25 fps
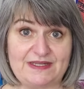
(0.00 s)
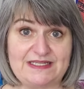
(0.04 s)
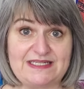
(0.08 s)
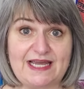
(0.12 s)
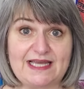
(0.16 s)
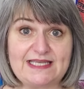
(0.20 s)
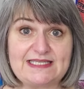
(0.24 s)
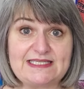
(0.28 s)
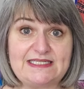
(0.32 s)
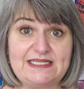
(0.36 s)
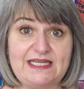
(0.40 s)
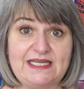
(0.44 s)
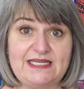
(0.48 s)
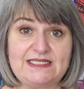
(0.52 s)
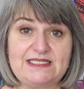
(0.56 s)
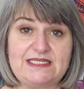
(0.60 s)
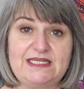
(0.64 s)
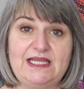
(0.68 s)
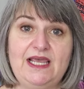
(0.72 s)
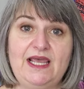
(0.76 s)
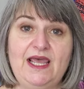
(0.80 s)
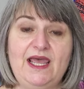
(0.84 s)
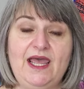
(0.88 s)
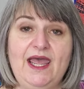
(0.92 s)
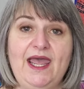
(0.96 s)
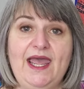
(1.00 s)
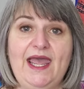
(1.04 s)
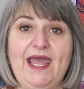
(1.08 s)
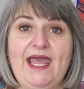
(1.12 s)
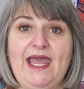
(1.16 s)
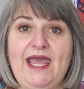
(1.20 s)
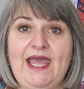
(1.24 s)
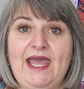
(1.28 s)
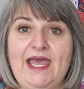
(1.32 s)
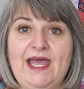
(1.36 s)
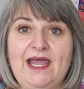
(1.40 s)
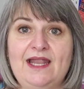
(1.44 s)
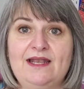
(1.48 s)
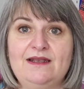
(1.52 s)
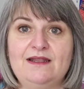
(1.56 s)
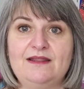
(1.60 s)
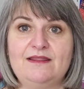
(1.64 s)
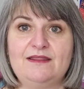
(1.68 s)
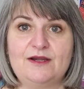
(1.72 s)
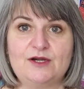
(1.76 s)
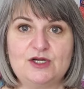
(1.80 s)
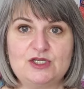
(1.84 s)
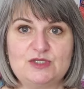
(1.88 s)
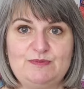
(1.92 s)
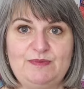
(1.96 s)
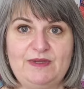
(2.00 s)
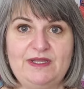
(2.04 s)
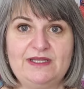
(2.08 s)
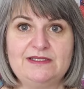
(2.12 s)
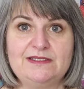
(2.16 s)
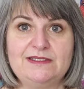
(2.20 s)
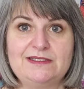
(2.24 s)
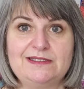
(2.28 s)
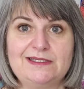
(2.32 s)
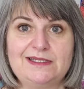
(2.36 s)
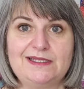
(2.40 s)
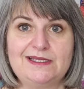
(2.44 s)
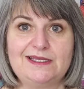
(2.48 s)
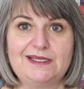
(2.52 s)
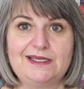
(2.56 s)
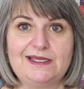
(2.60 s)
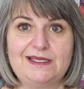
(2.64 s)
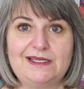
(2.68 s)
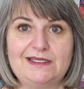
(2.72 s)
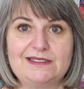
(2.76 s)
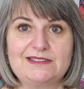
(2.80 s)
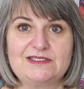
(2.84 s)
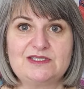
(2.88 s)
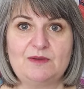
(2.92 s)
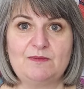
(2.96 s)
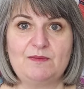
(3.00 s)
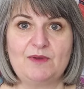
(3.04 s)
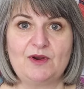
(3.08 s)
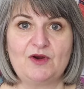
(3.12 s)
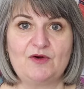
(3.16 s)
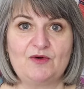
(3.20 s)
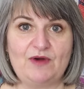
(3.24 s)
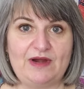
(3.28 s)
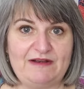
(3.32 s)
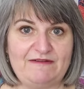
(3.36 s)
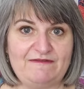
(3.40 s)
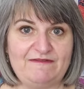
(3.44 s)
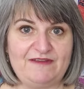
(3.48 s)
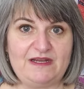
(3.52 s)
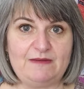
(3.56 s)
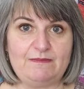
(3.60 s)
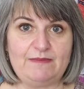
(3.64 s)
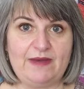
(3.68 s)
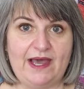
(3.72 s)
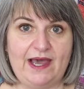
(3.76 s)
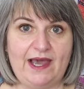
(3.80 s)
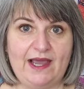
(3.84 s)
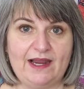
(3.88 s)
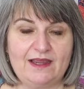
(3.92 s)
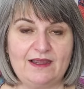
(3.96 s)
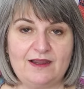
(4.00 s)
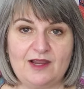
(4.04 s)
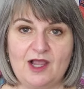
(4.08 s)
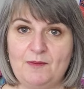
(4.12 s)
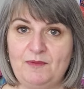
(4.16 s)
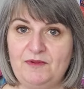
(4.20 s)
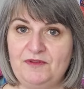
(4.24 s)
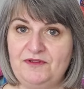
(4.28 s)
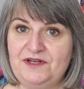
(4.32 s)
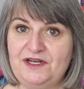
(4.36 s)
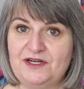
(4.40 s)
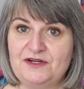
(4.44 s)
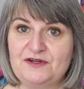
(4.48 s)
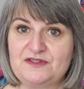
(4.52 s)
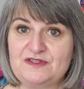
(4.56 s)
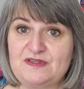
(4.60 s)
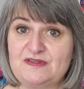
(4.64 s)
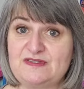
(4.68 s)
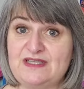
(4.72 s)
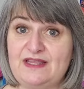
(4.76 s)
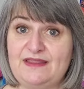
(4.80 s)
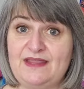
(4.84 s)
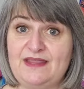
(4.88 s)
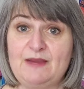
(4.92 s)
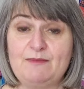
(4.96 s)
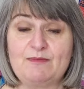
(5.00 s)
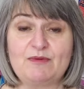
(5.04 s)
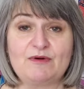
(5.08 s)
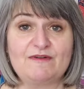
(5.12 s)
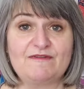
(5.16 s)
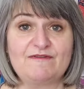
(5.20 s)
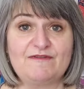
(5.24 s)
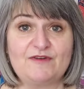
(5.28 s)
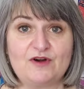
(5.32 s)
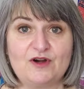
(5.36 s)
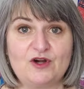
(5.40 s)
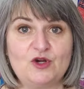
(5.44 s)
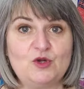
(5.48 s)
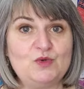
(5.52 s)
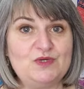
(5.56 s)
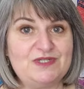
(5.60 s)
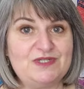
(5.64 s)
test knit. And there's been some great feedback. A couple of the knitters have said they prefer, who